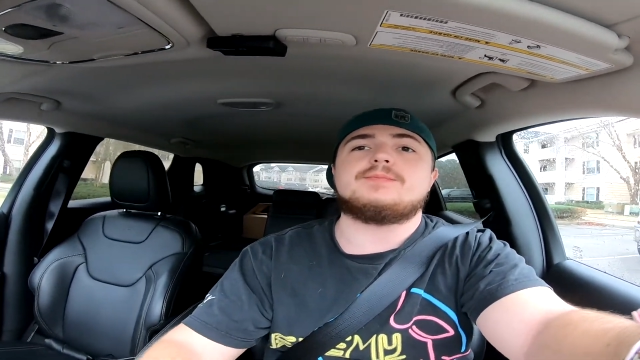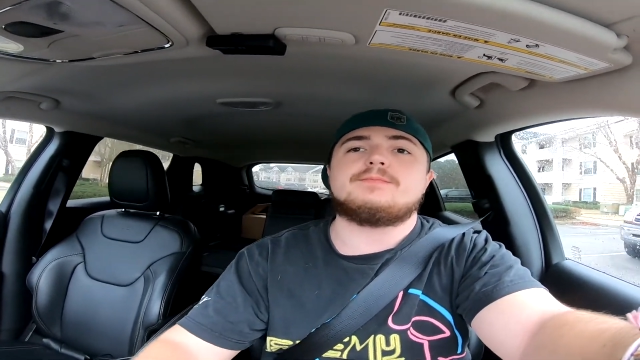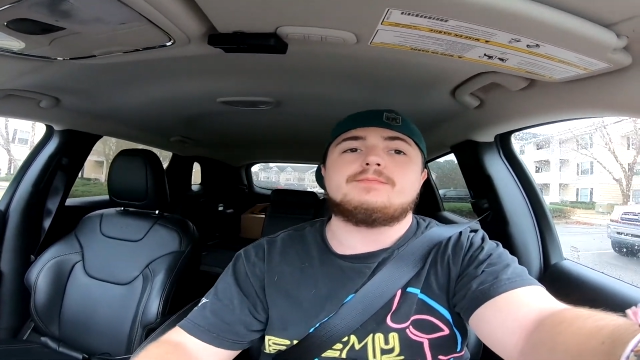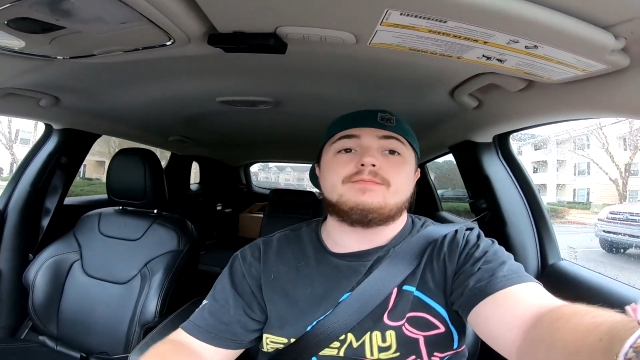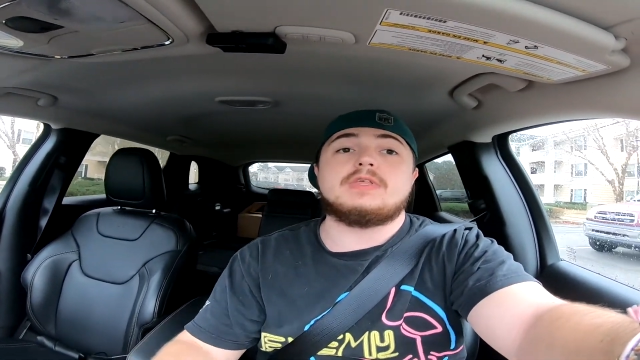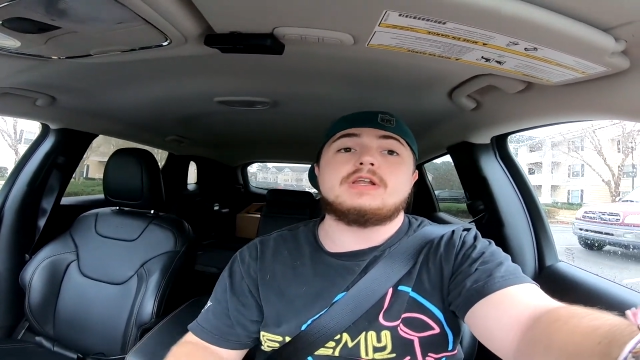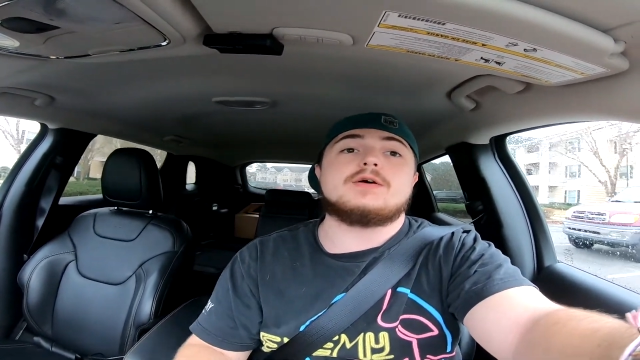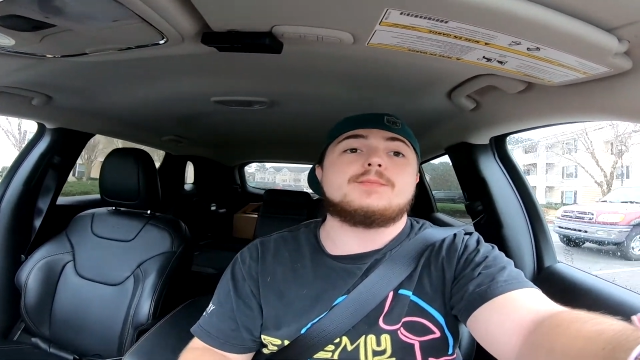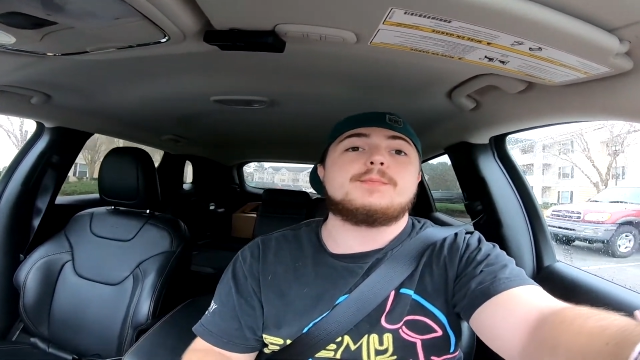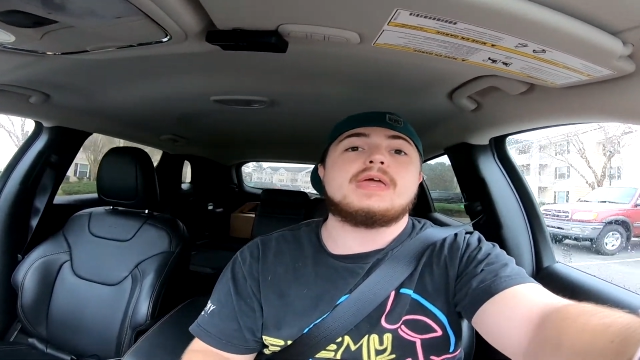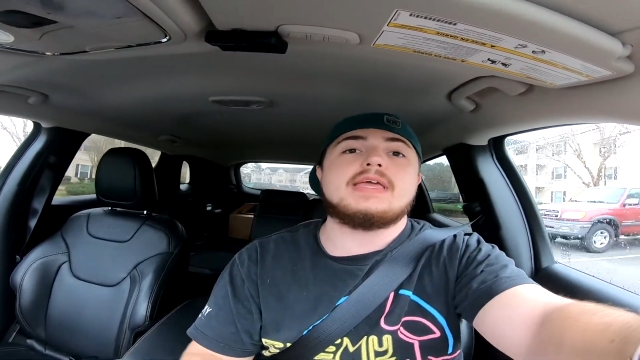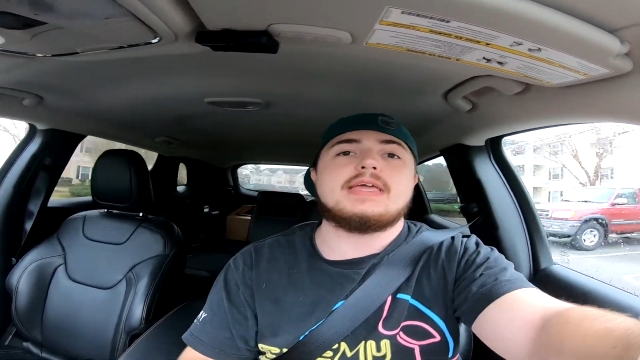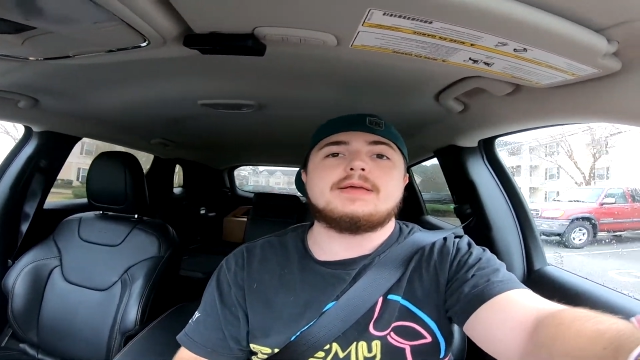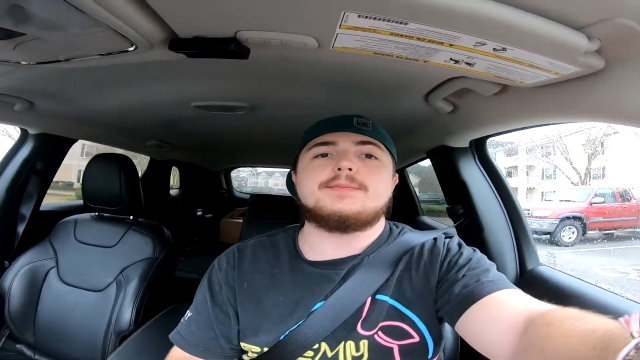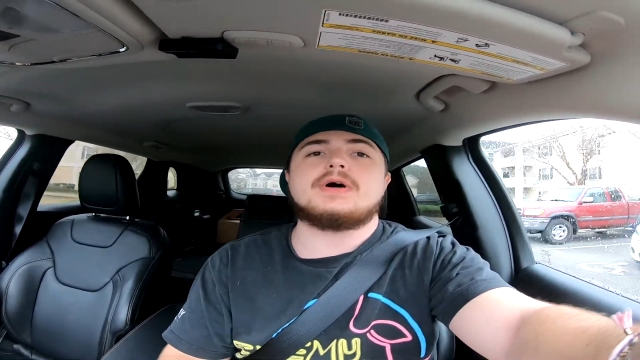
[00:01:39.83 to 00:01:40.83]
you know,
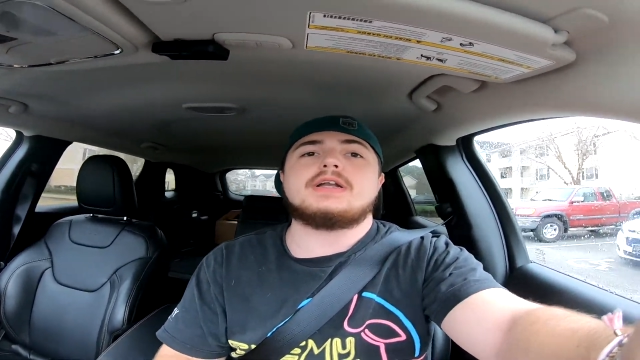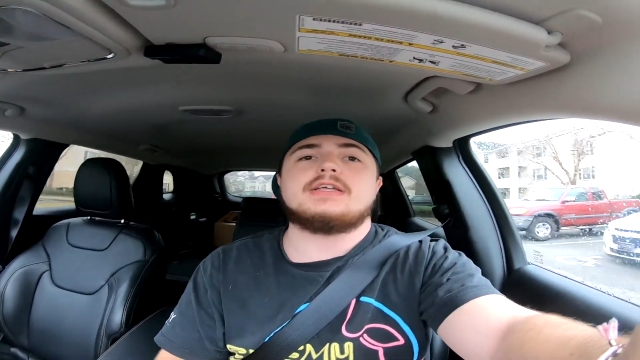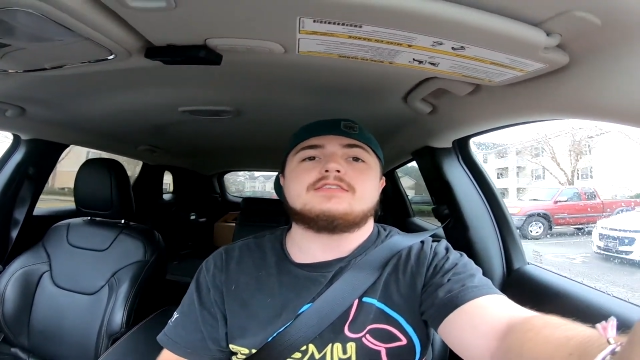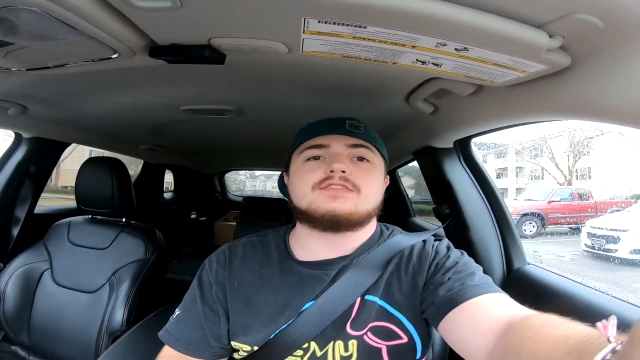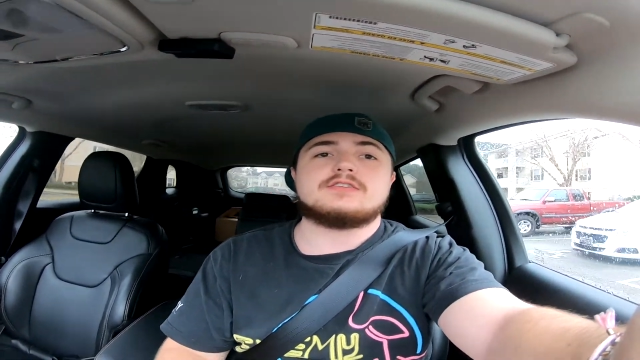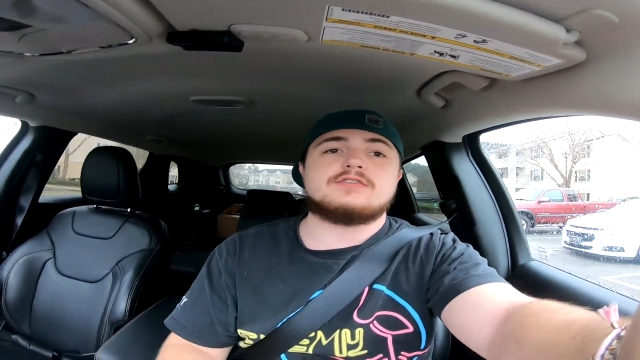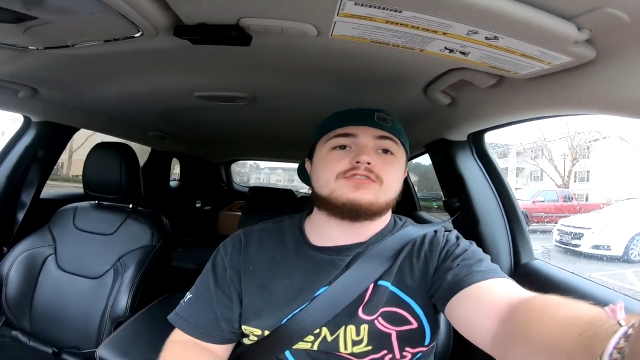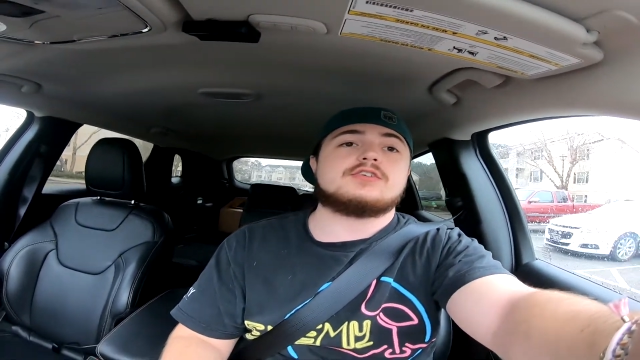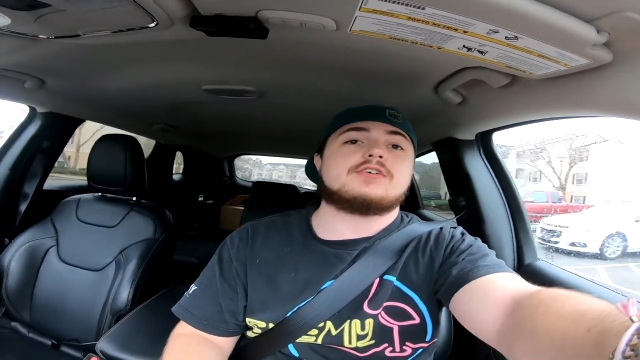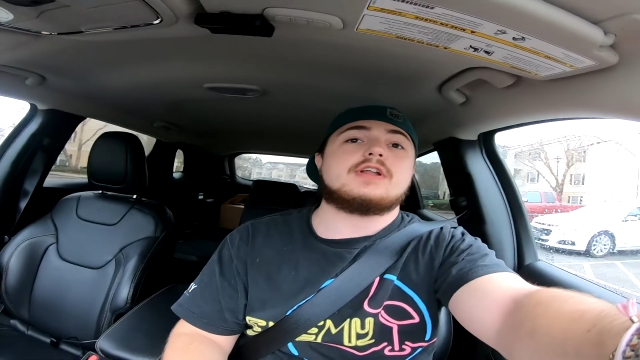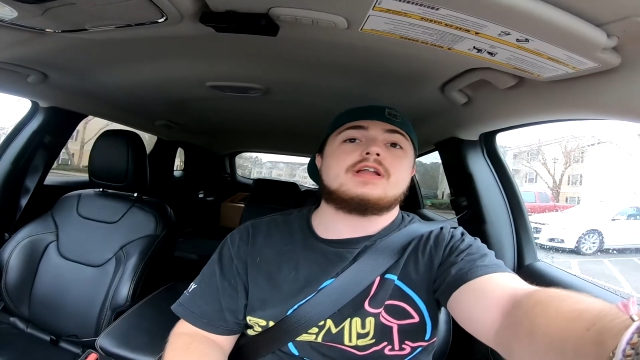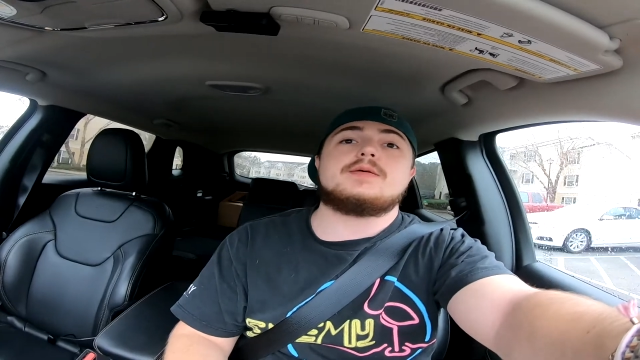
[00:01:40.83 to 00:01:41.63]
making money is concerned.